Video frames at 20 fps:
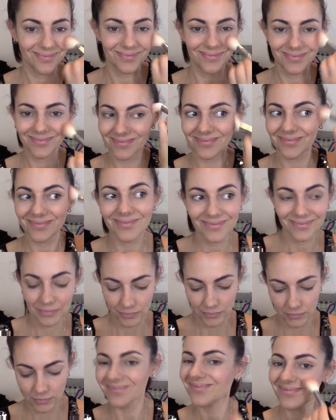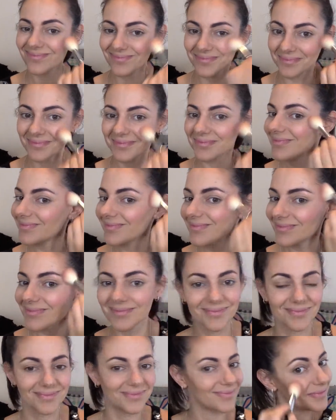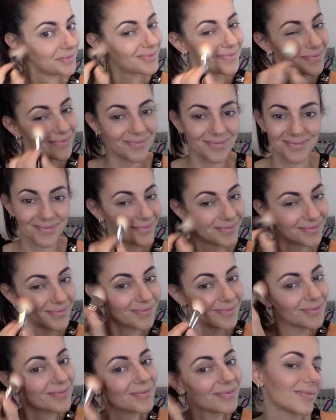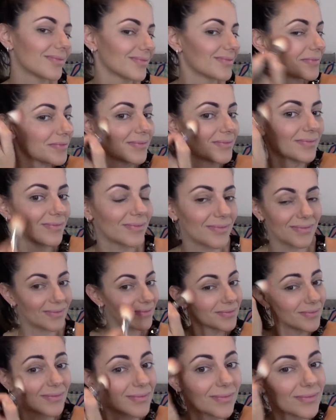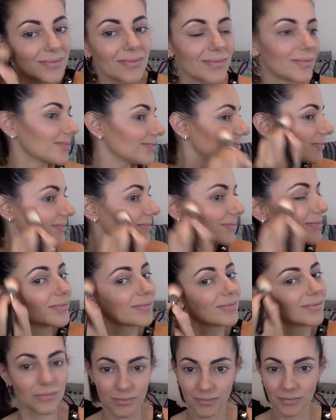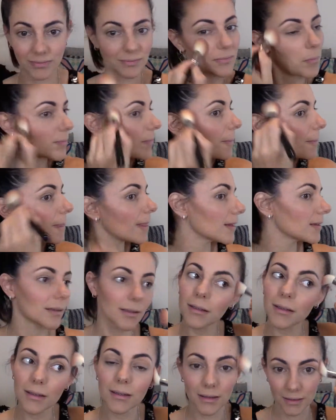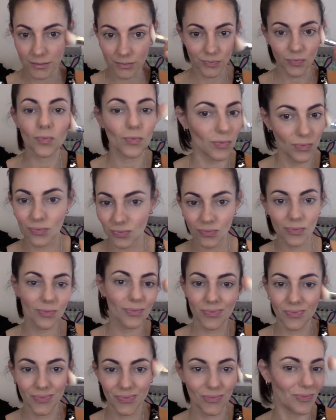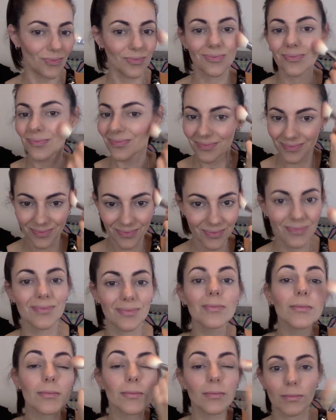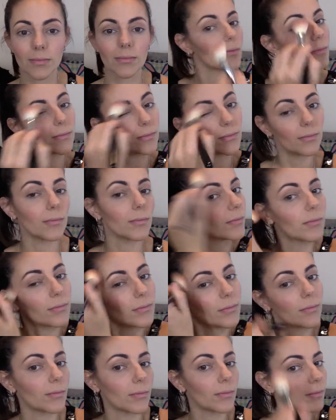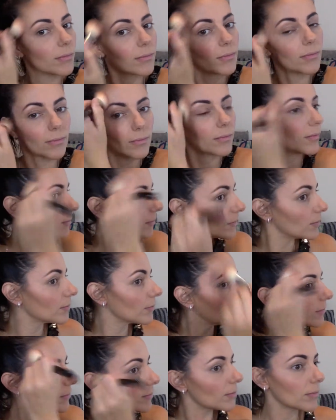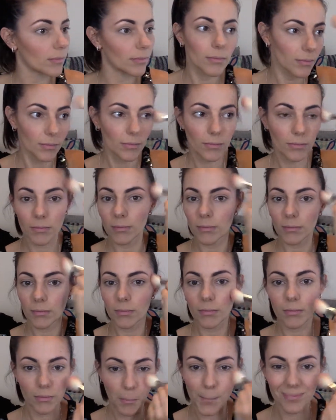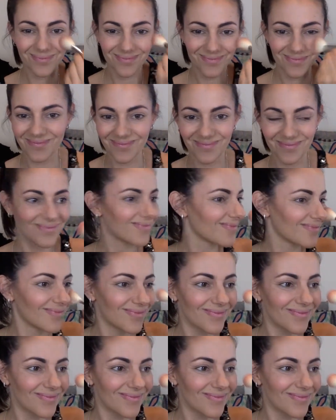Using Milani baked blushes, which I got off the internet, and I really love them. They're really fantastic blushes. Very nice colors, easy to apply.